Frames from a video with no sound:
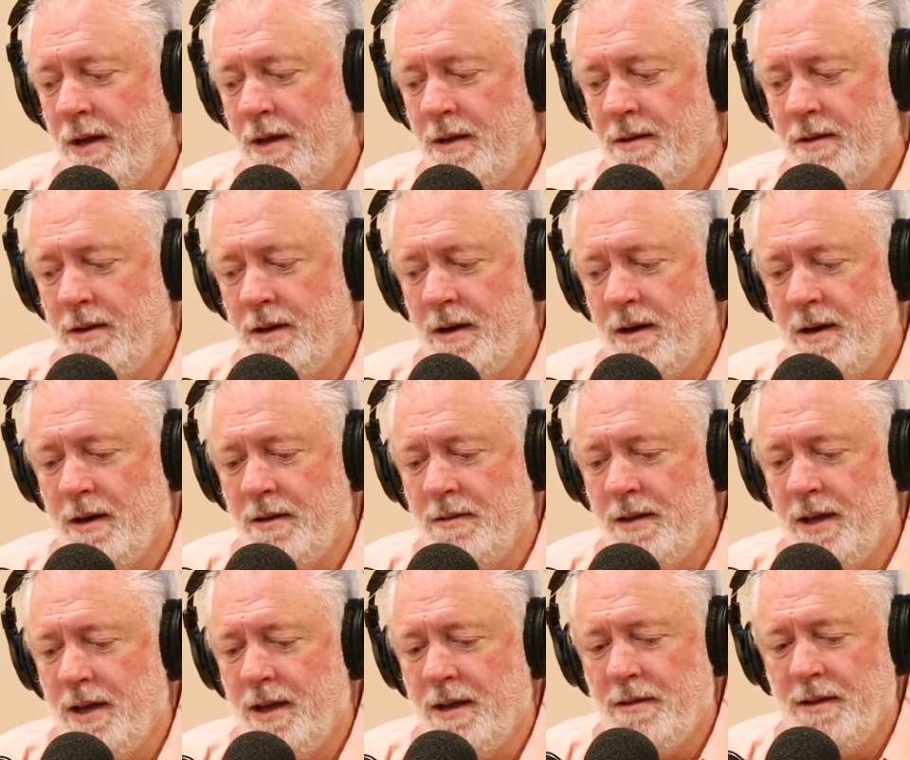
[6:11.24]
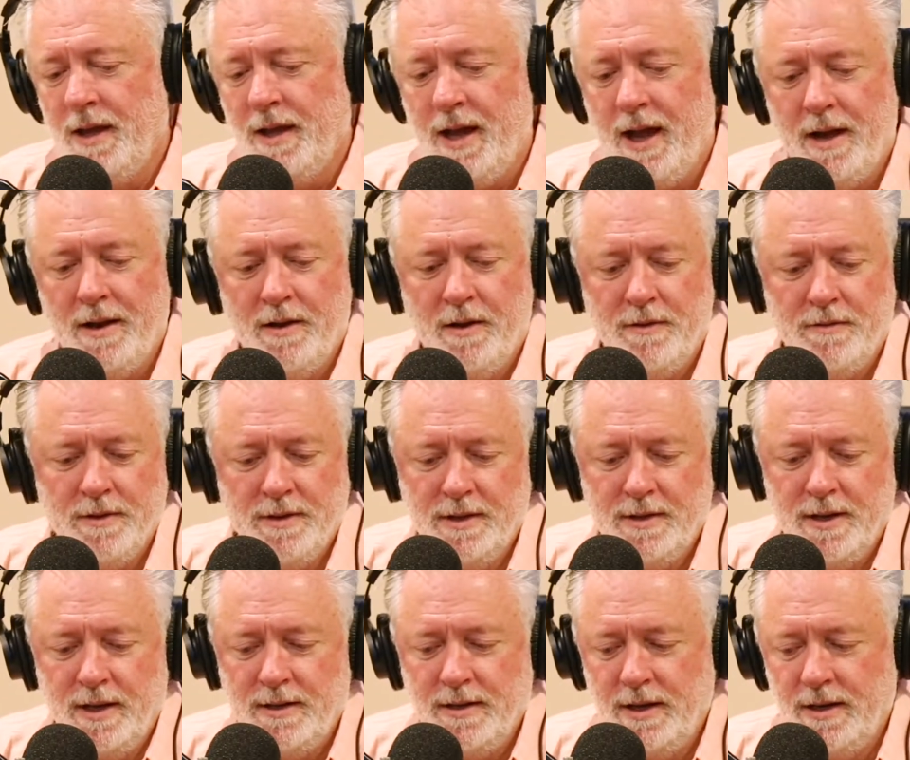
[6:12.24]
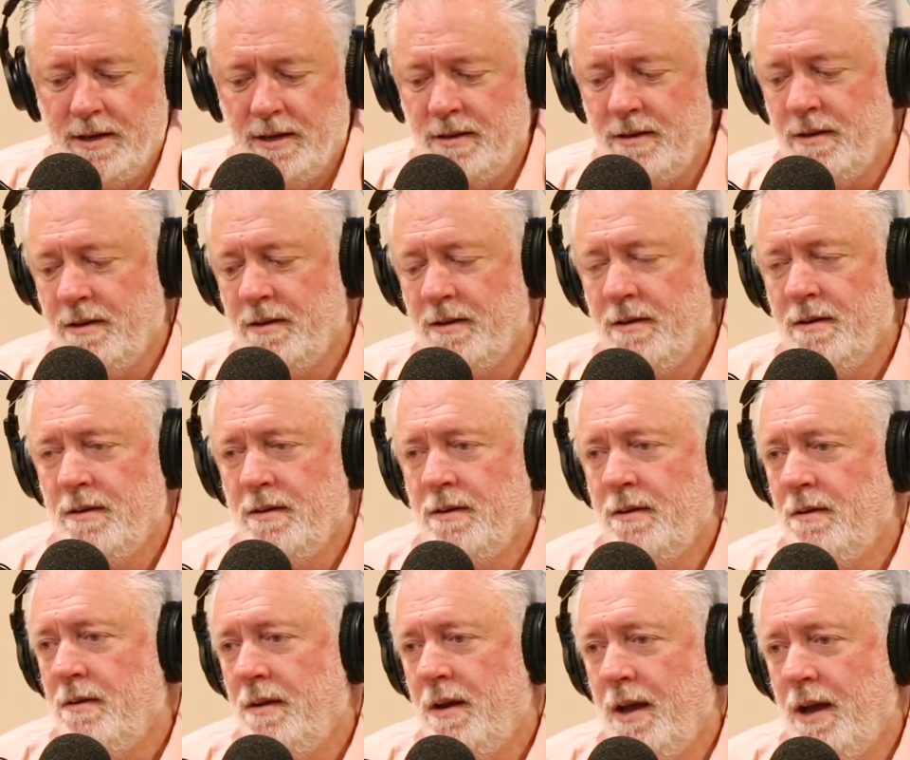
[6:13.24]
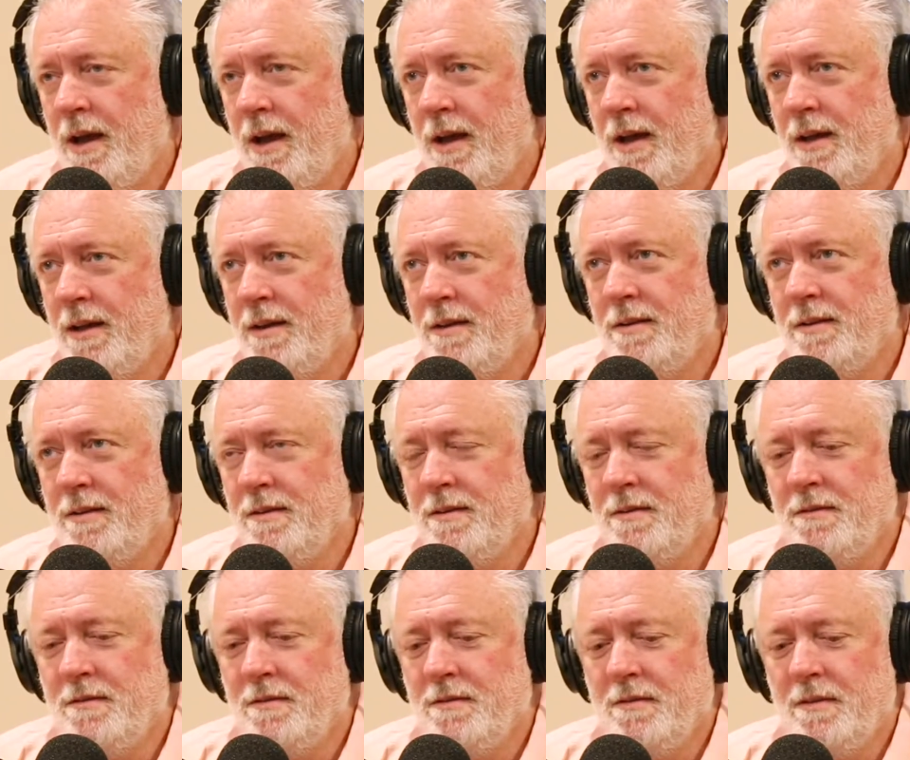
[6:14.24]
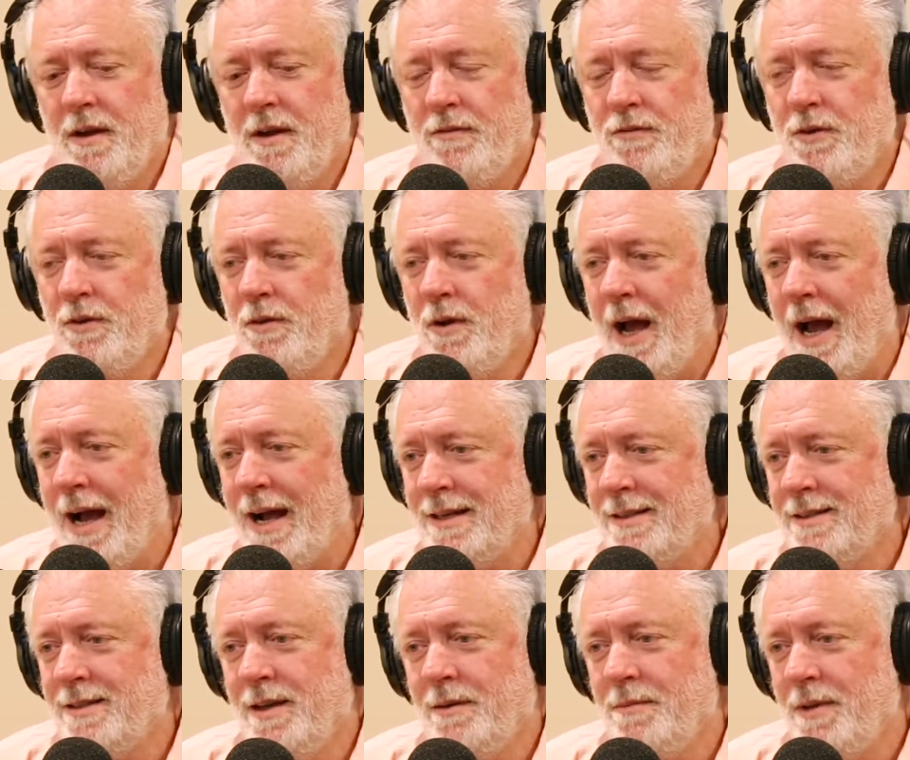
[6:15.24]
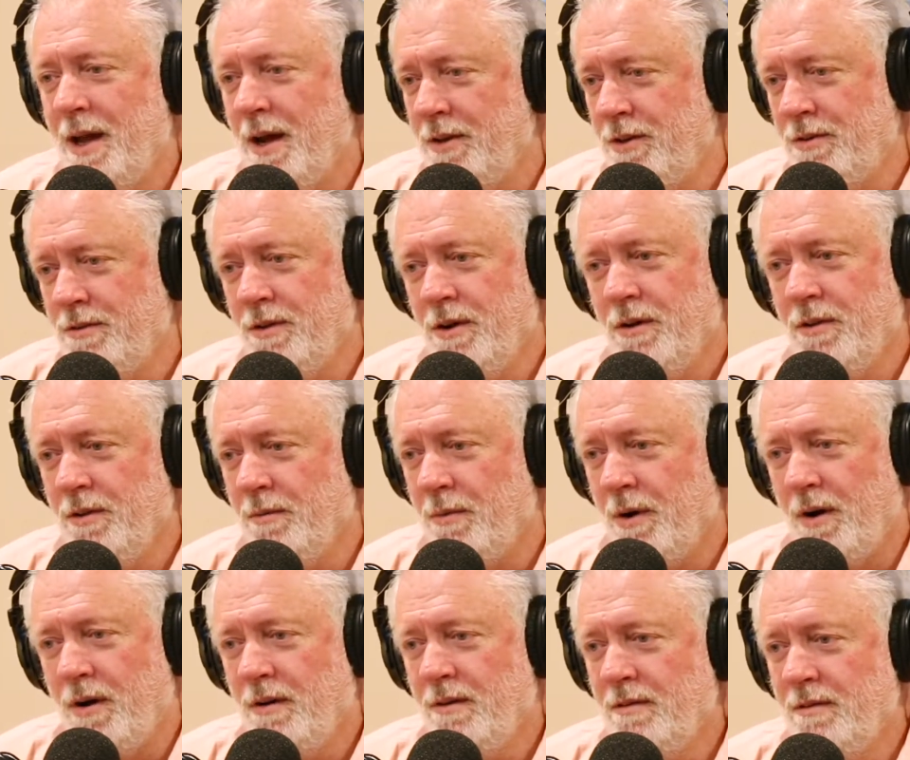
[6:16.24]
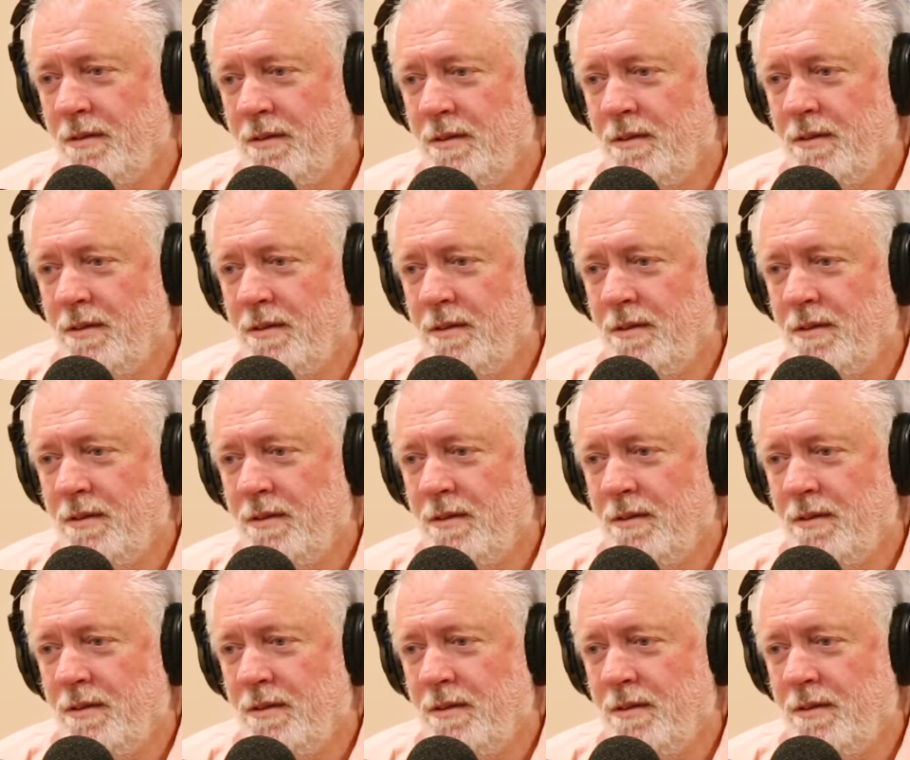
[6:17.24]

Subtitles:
And they had everything they needed. And if you ask them now, you know them all.